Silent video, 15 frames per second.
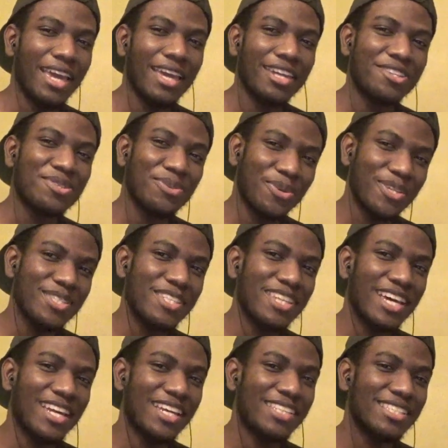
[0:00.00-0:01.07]
And it's greatly
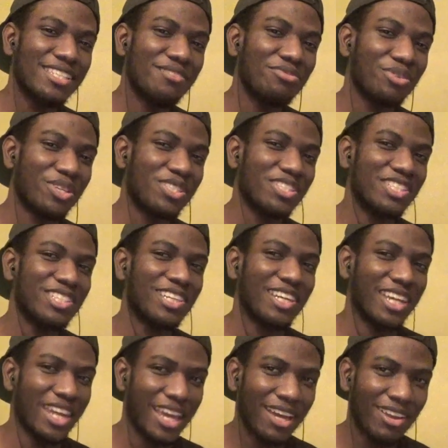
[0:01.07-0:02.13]
that I see
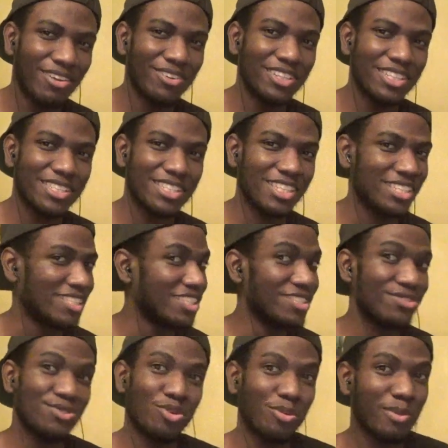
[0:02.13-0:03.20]
FreshyKanal on this because
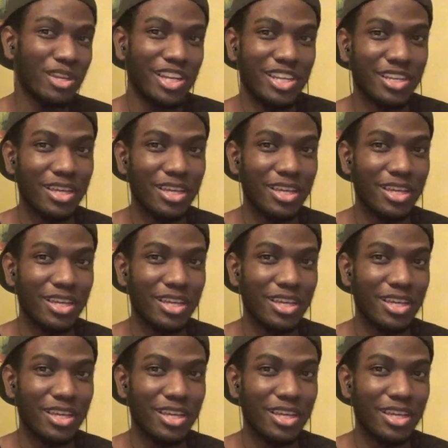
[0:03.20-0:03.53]
he's normally.